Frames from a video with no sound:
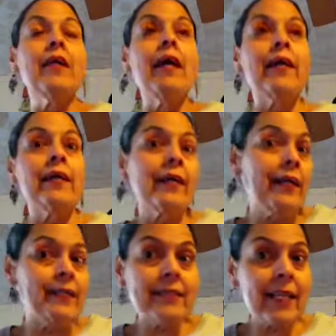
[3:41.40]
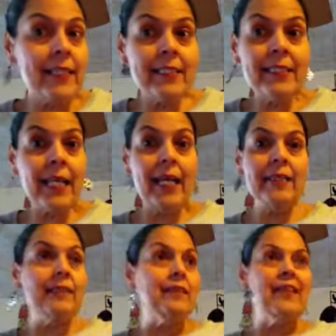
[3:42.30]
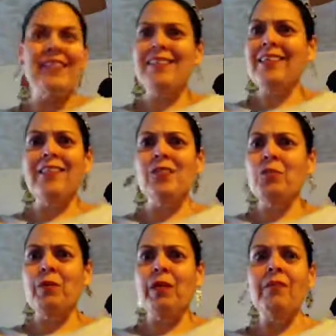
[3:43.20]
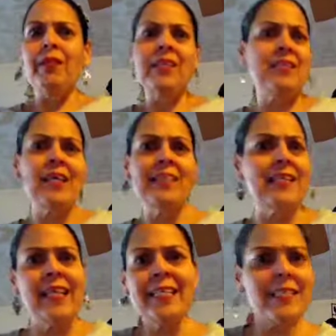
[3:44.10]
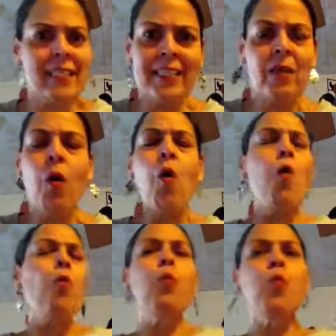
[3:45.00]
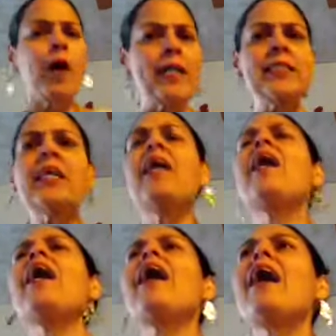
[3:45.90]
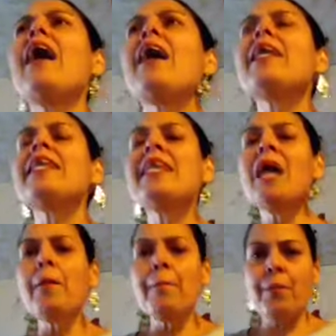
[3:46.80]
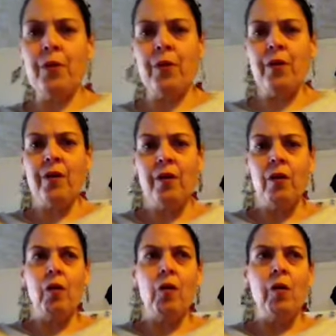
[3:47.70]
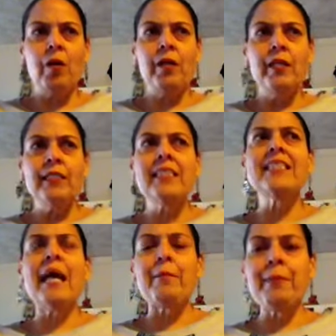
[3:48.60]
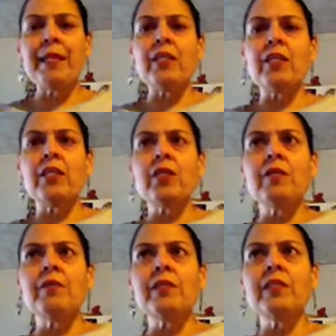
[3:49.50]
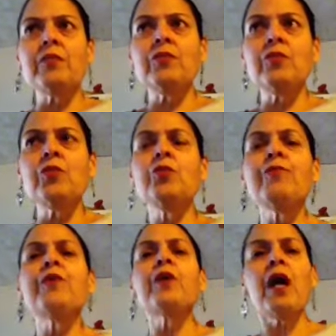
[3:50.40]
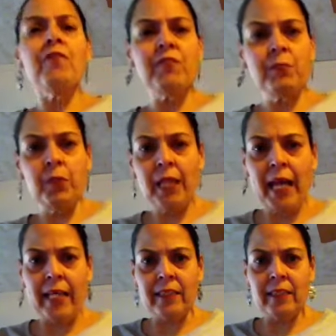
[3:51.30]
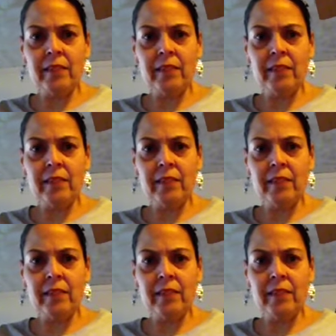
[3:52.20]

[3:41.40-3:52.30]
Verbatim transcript: At a, at a size 10? At a size 12? At a size 18? What number does that make, do, do you feel comfortable at?